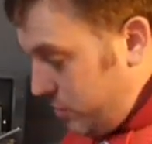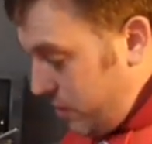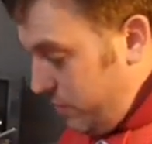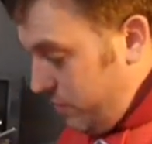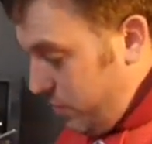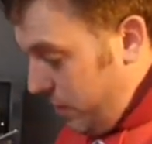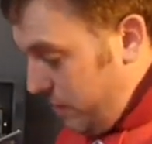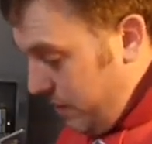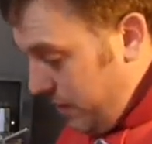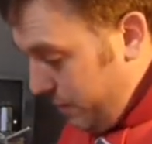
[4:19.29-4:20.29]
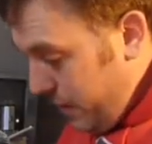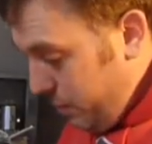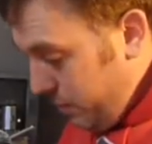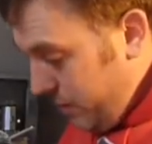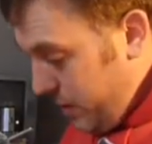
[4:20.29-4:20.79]
So not only have they
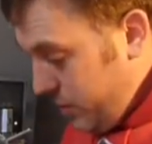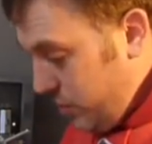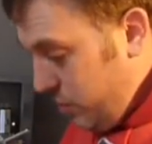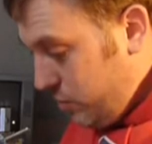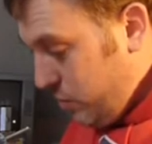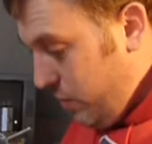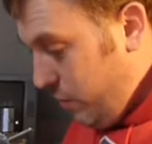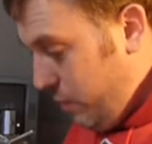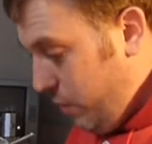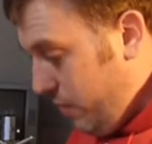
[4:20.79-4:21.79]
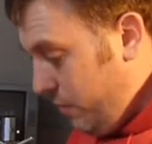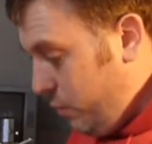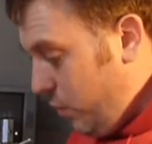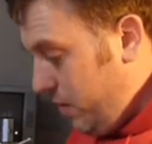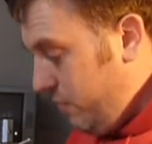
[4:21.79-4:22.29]
provided you sort of with
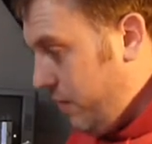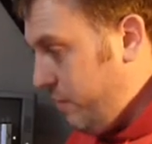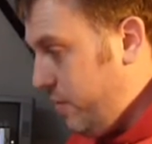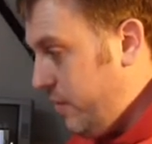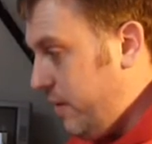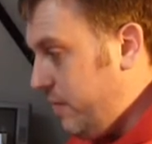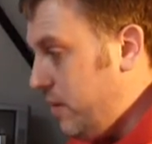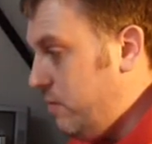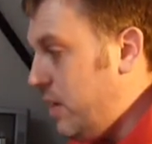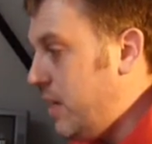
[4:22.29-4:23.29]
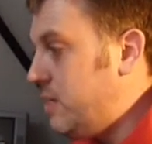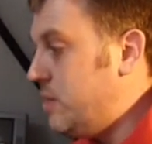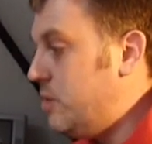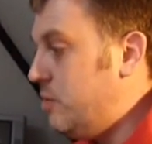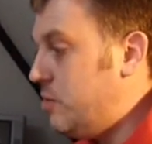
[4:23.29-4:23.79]
one of everything that you need to
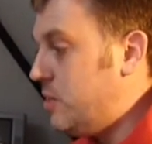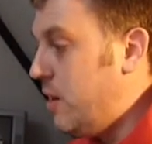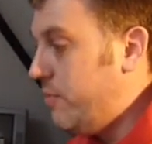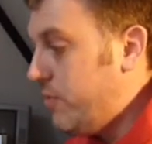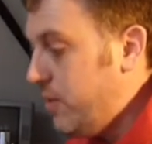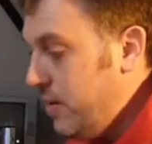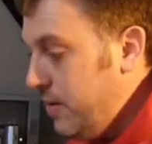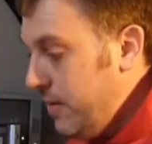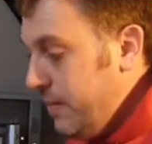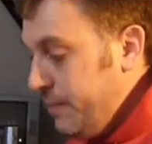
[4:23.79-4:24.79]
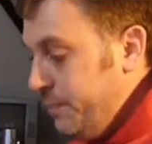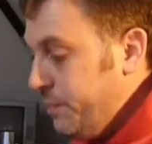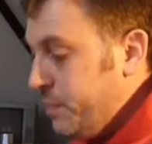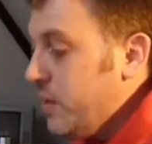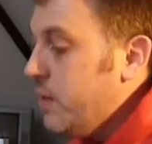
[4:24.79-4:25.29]
do stuff,
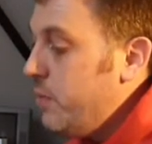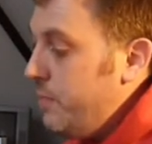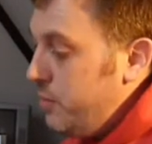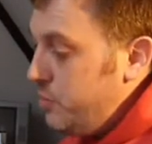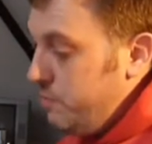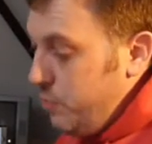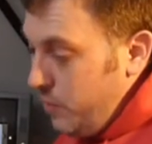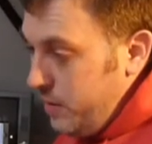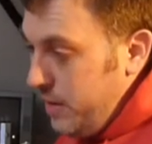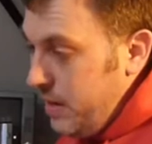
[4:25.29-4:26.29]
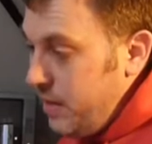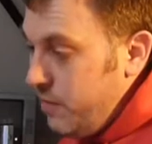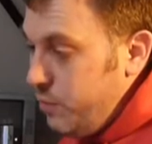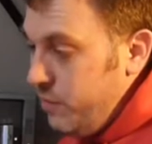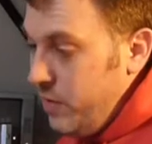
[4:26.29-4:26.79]
but most importantly,
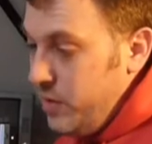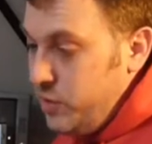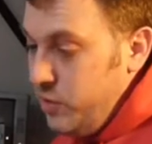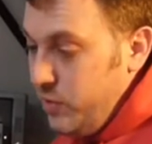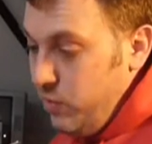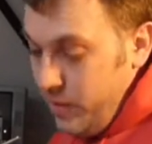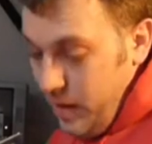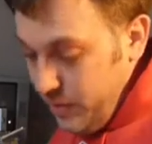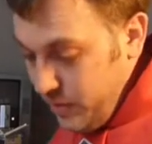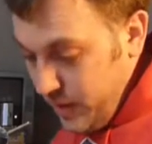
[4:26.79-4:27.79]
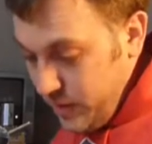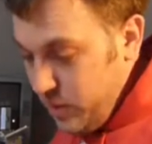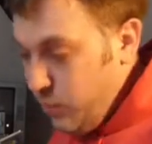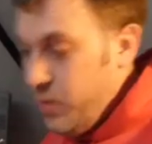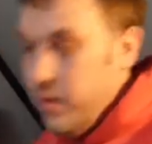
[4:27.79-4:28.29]
they've provided you with all the other things
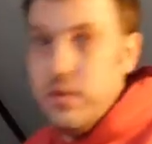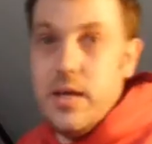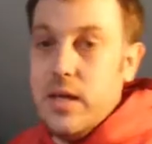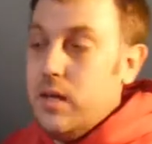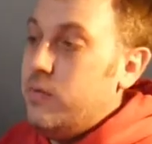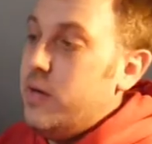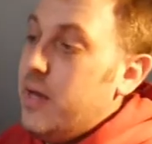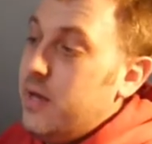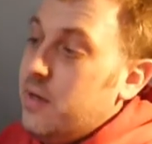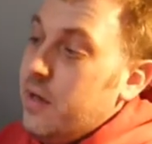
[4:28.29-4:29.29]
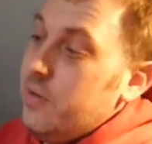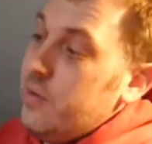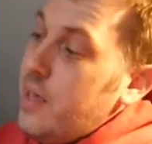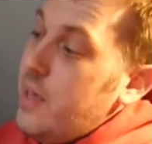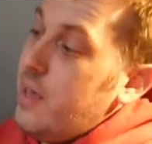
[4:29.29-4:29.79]
that you wouldn't think you'd need.
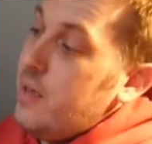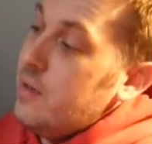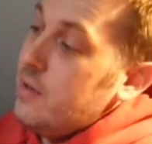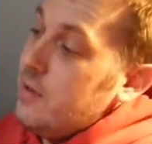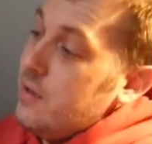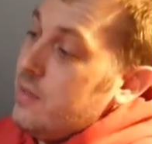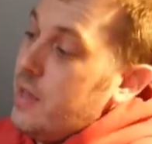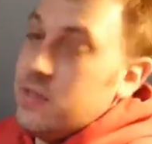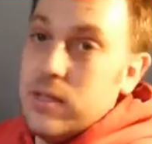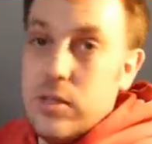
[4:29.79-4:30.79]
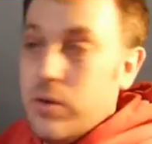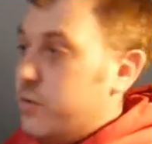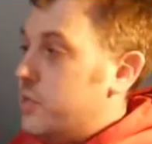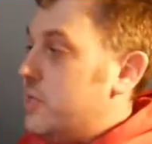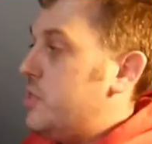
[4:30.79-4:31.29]
Like here, that's the
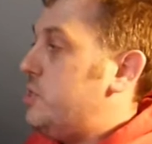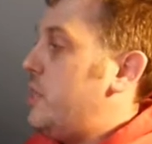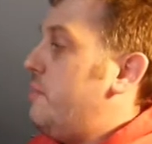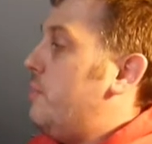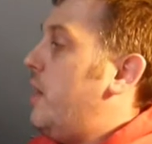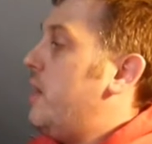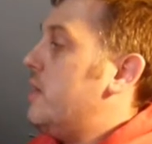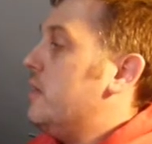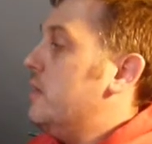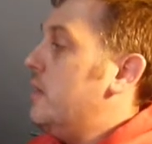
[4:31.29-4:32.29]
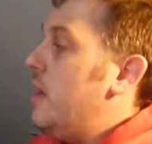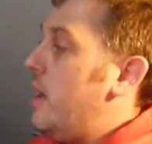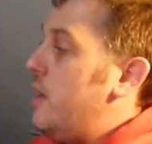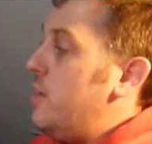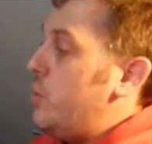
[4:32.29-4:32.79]
saucer dish template.
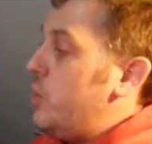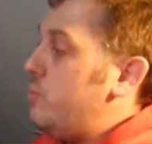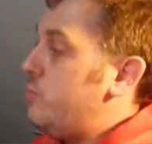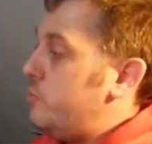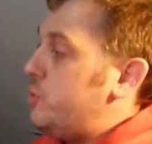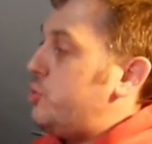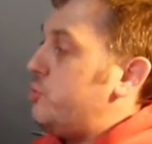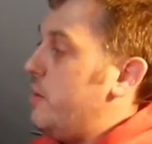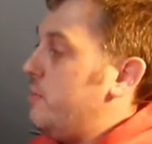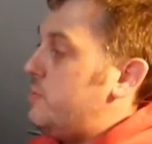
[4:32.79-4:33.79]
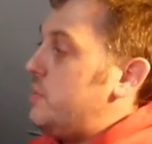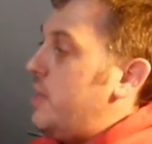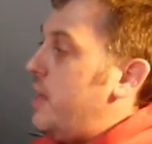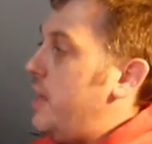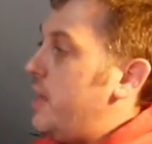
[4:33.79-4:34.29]
Loads of stripes
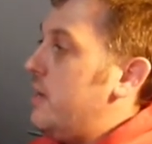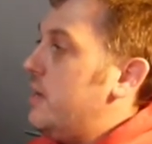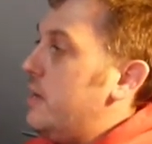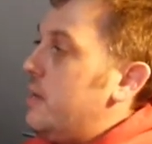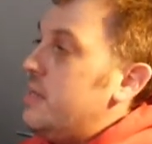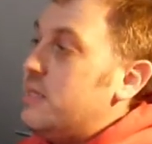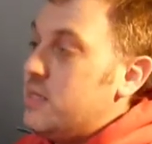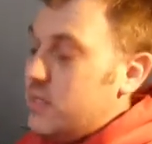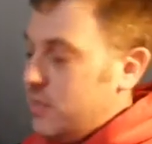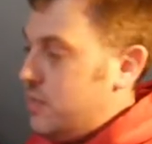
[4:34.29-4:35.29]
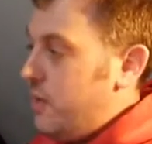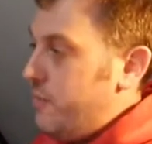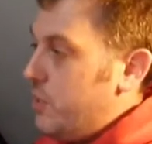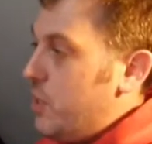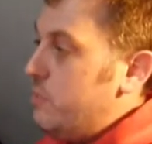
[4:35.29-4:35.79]
there. This isn't the stuff
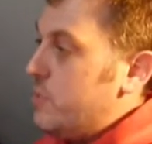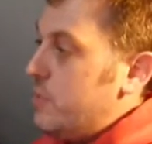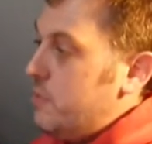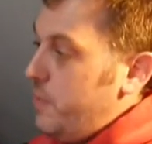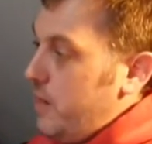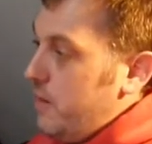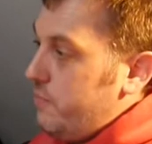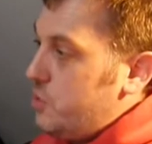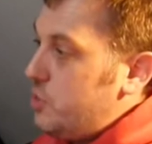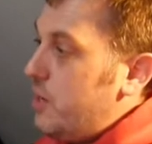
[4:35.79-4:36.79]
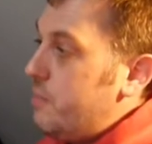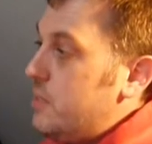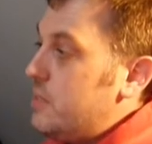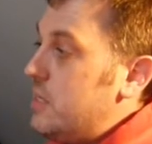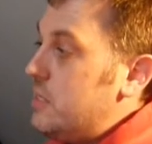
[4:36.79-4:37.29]
that goes under the belly of the ship.
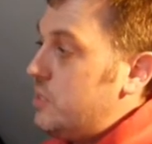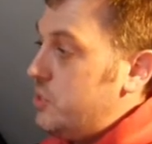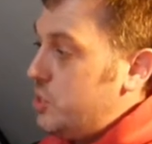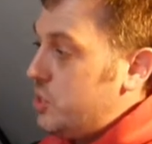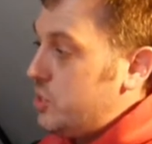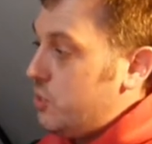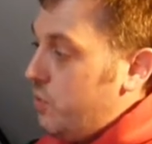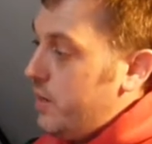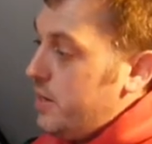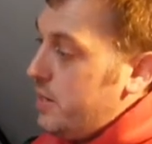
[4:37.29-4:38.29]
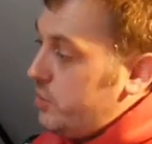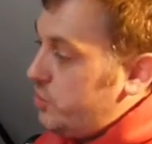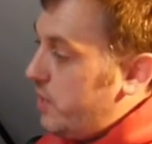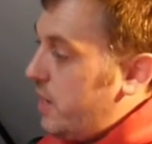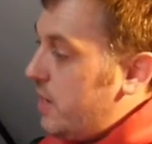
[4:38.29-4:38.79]
This is just quite
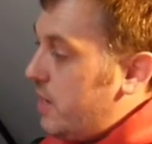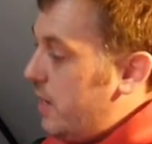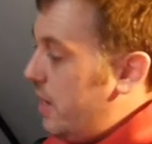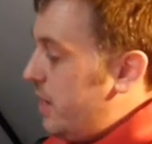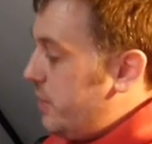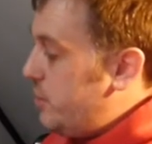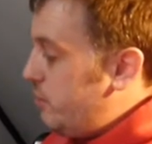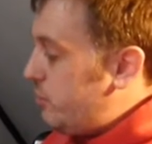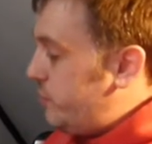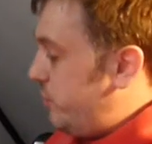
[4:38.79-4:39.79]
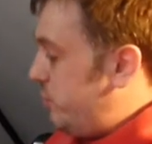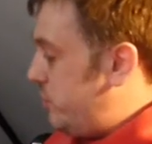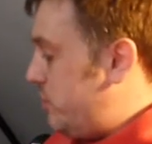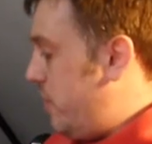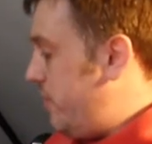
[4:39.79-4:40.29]
literally useful
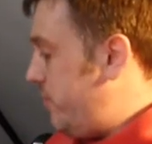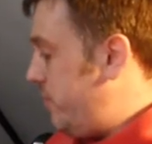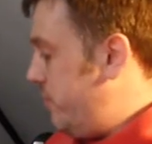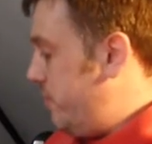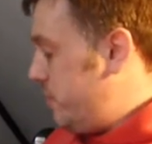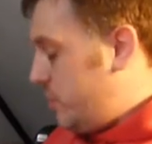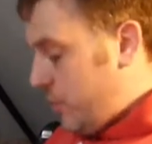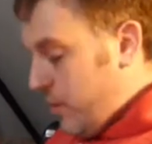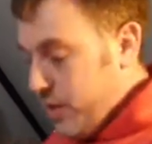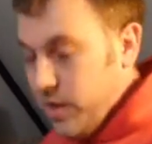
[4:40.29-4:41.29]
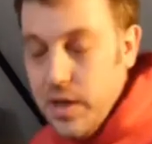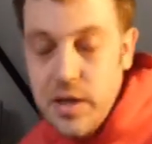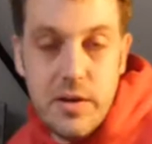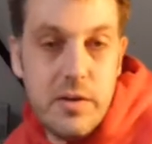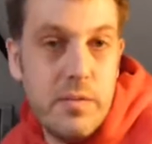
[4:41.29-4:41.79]
stuff, so I
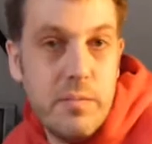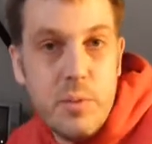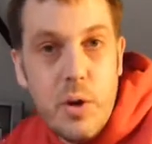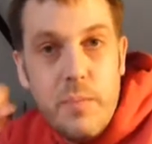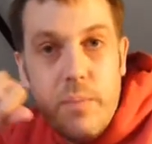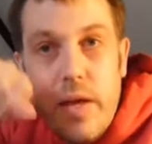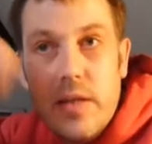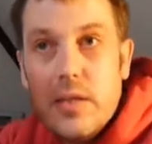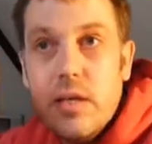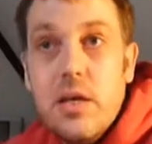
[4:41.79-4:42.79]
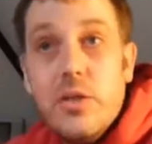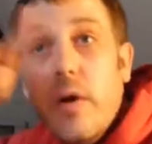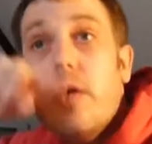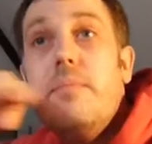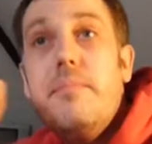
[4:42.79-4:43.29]
can put bits, so
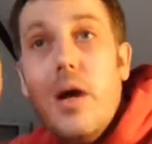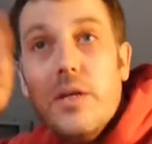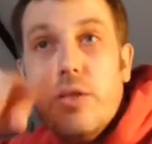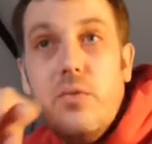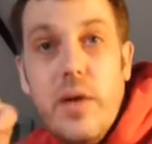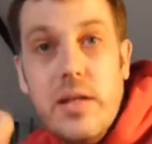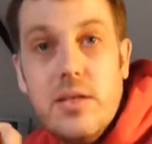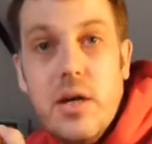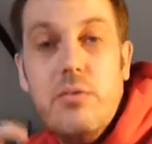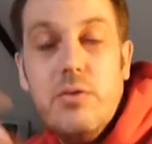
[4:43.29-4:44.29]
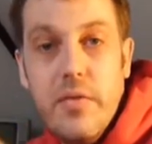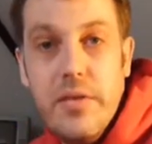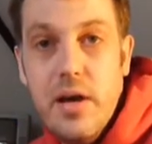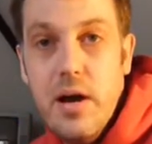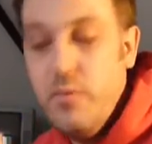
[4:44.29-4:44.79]
I can mask the windows on
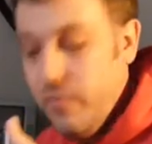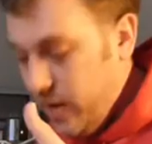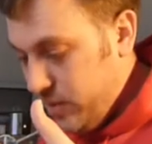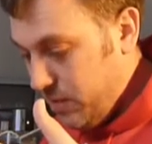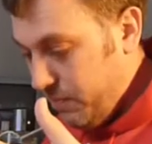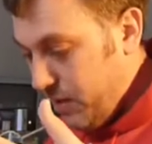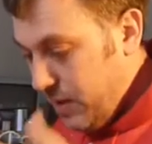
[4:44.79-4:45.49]
the Arboretum.